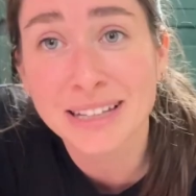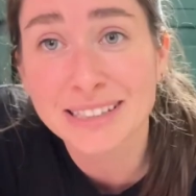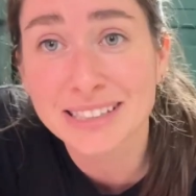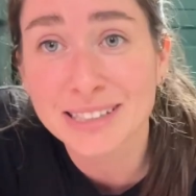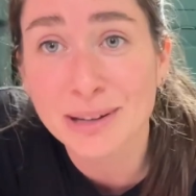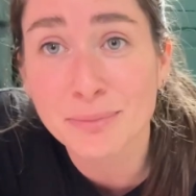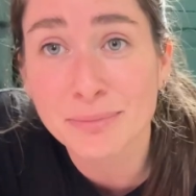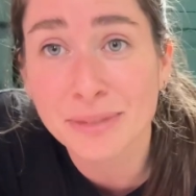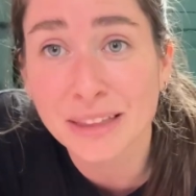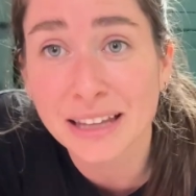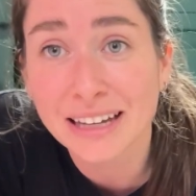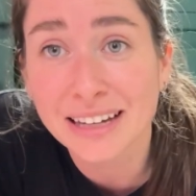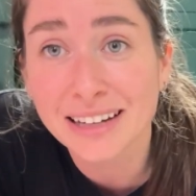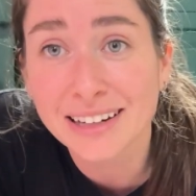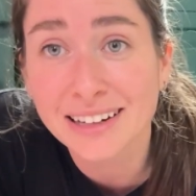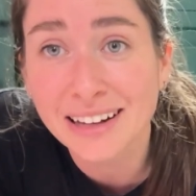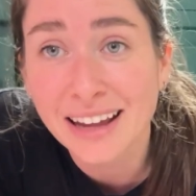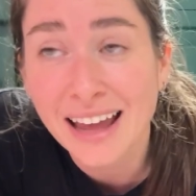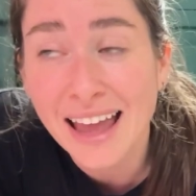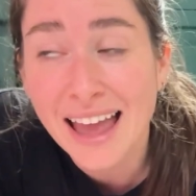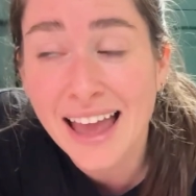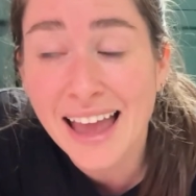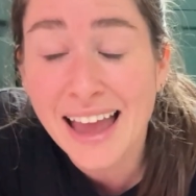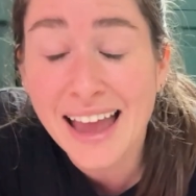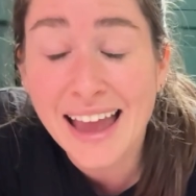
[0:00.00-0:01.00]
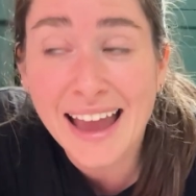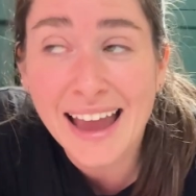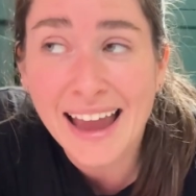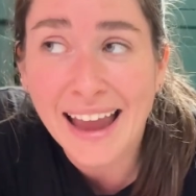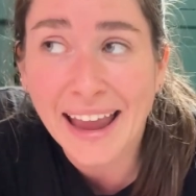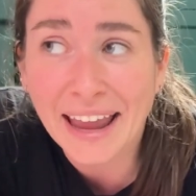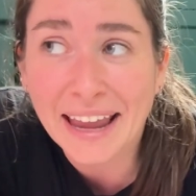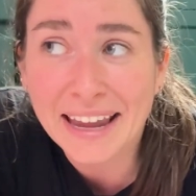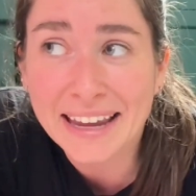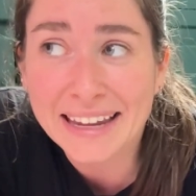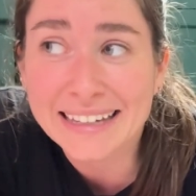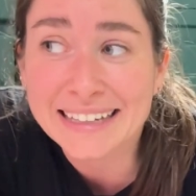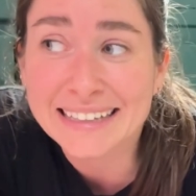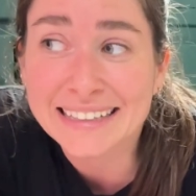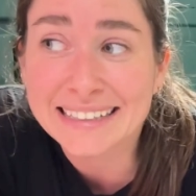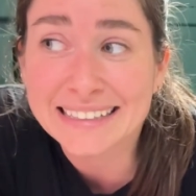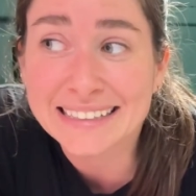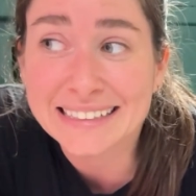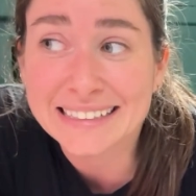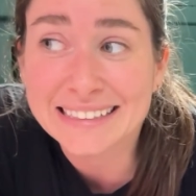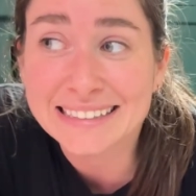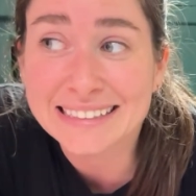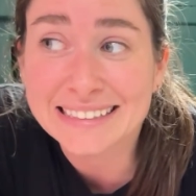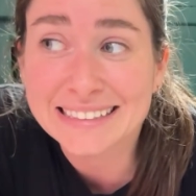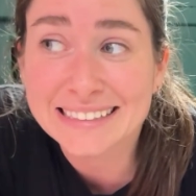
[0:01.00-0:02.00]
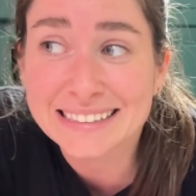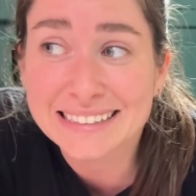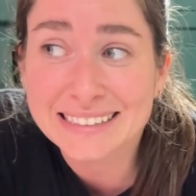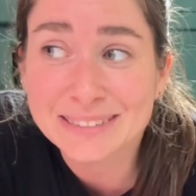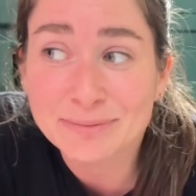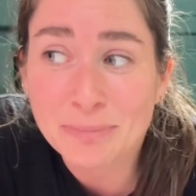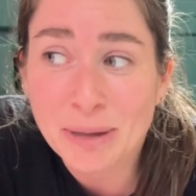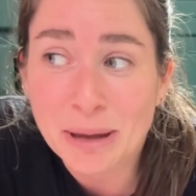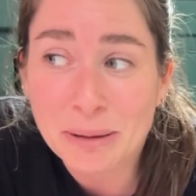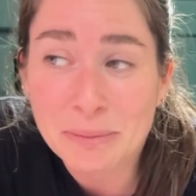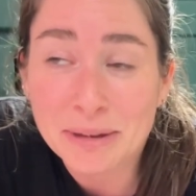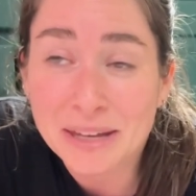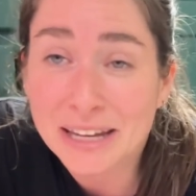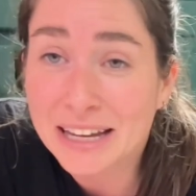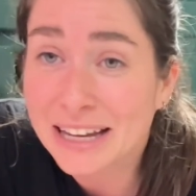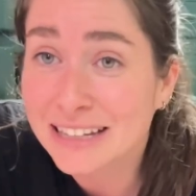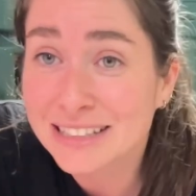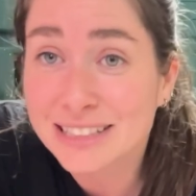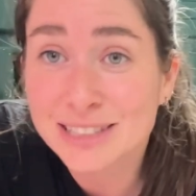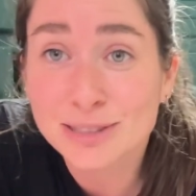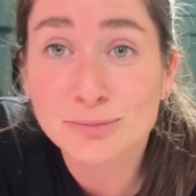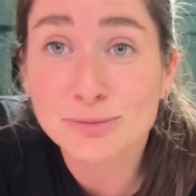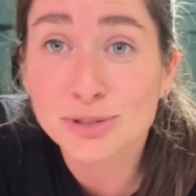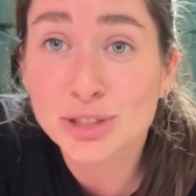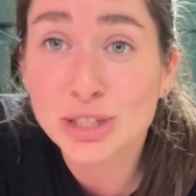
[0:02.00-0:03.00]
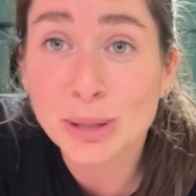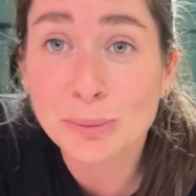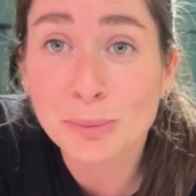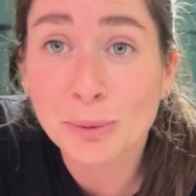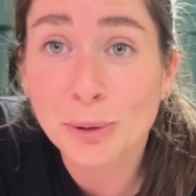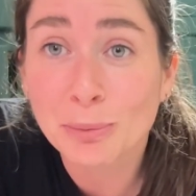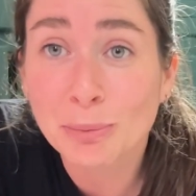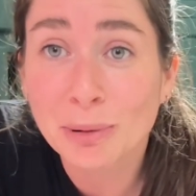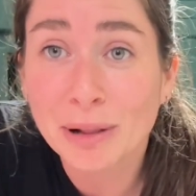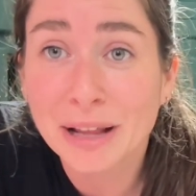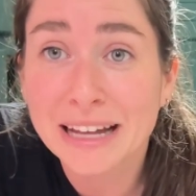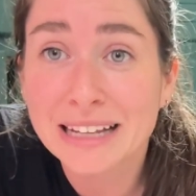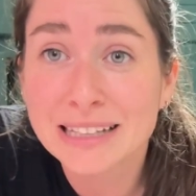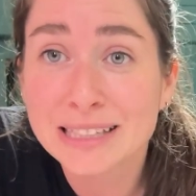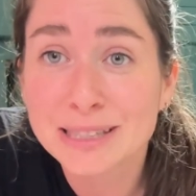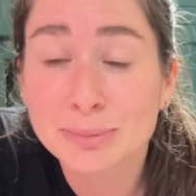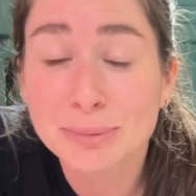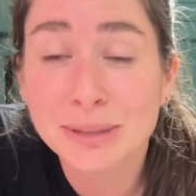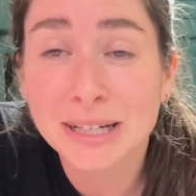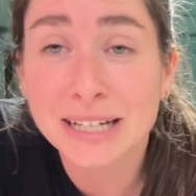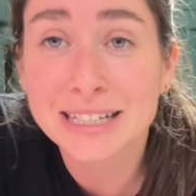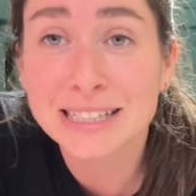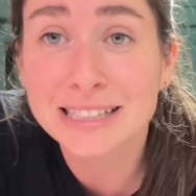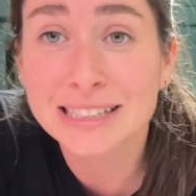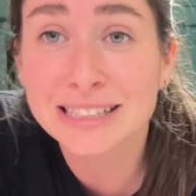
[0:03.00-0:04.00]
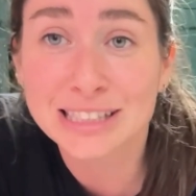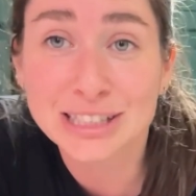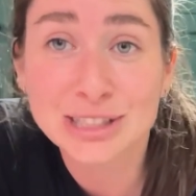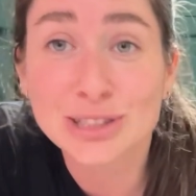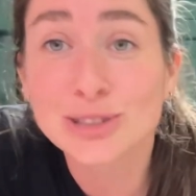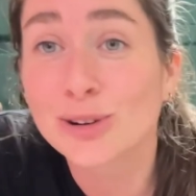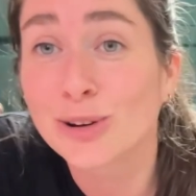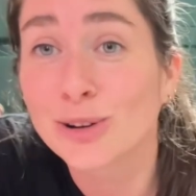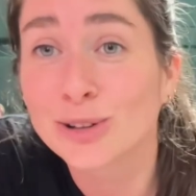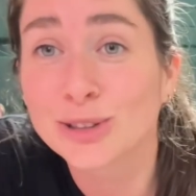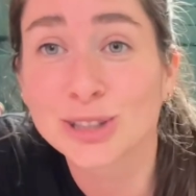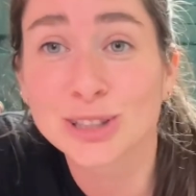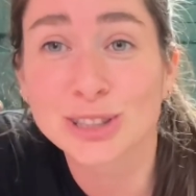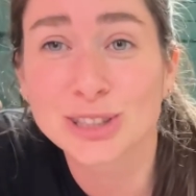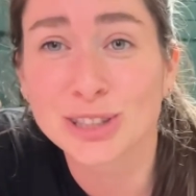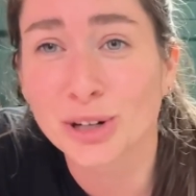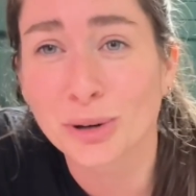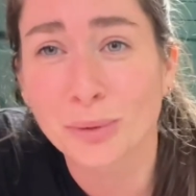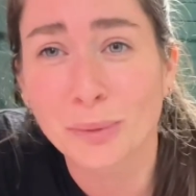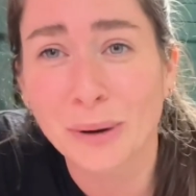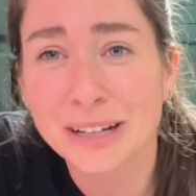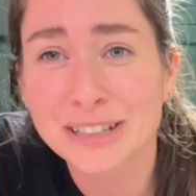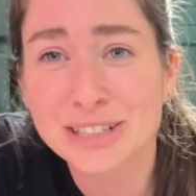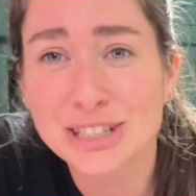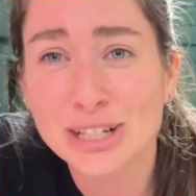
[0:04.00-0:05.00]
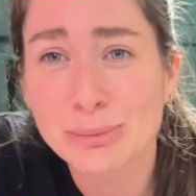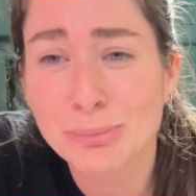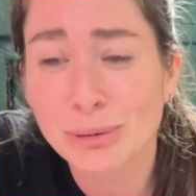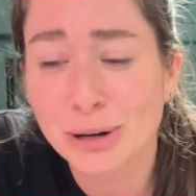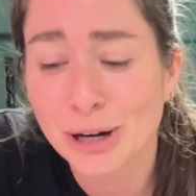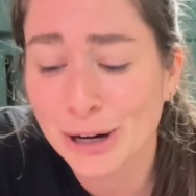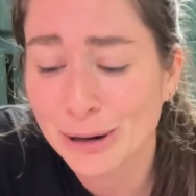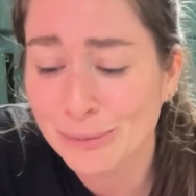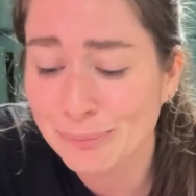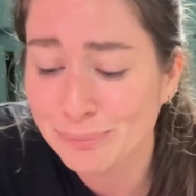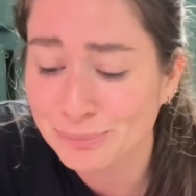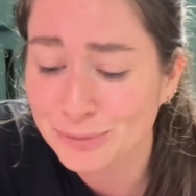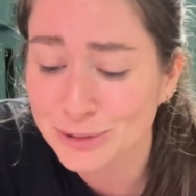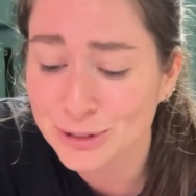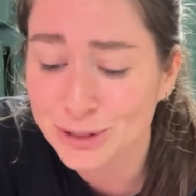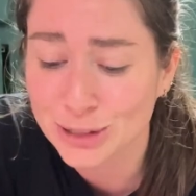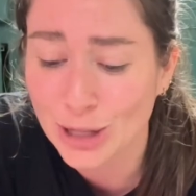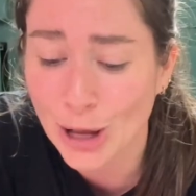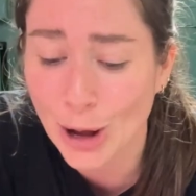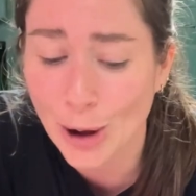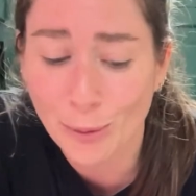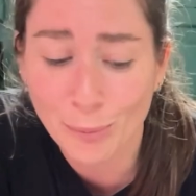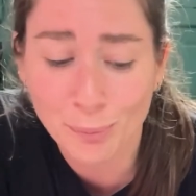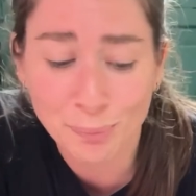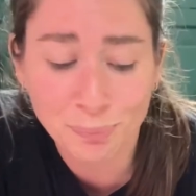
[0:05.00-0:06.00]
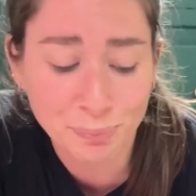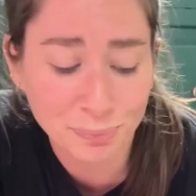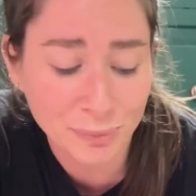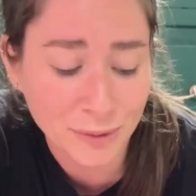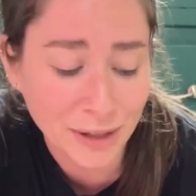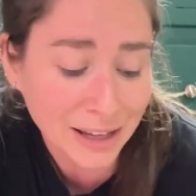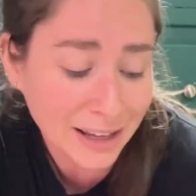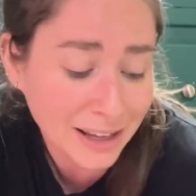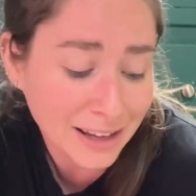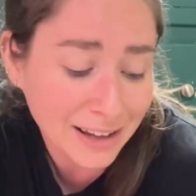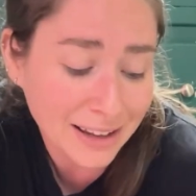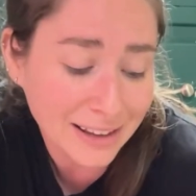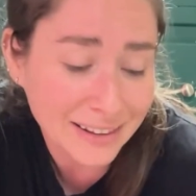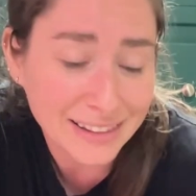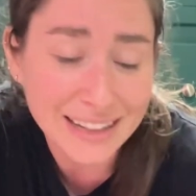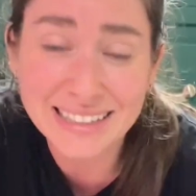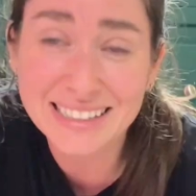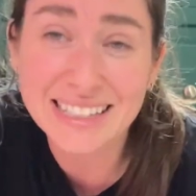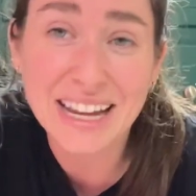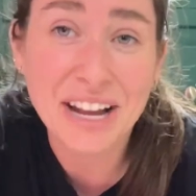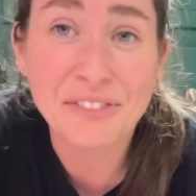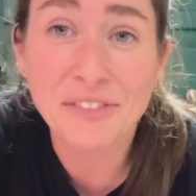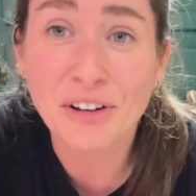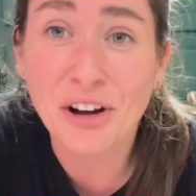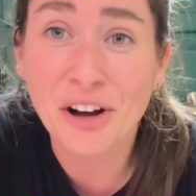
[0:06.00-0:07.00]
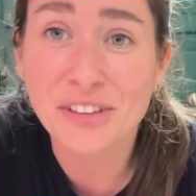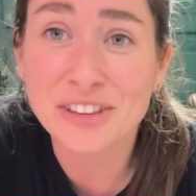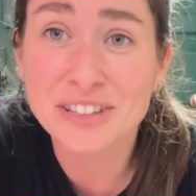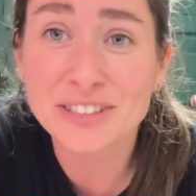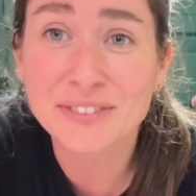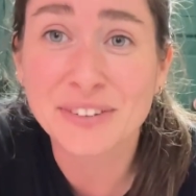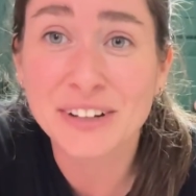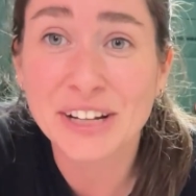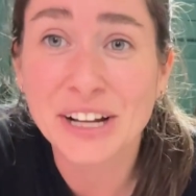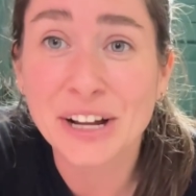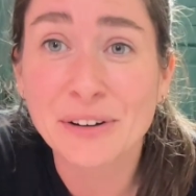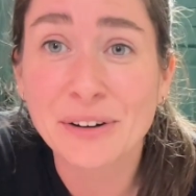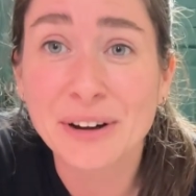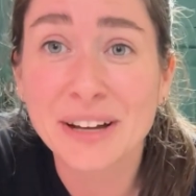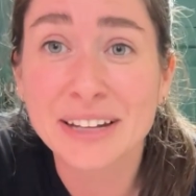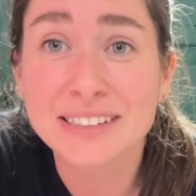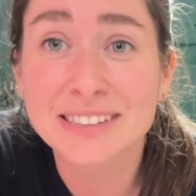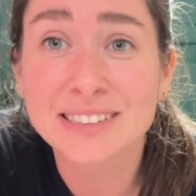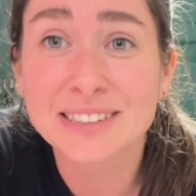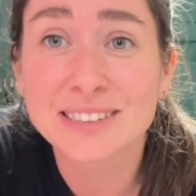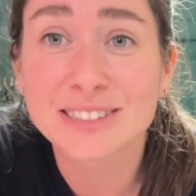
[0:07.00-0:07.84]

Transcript: something and maybe get some cheaper plants because tissue cultures are way cheaper. So that's kind of all this video is.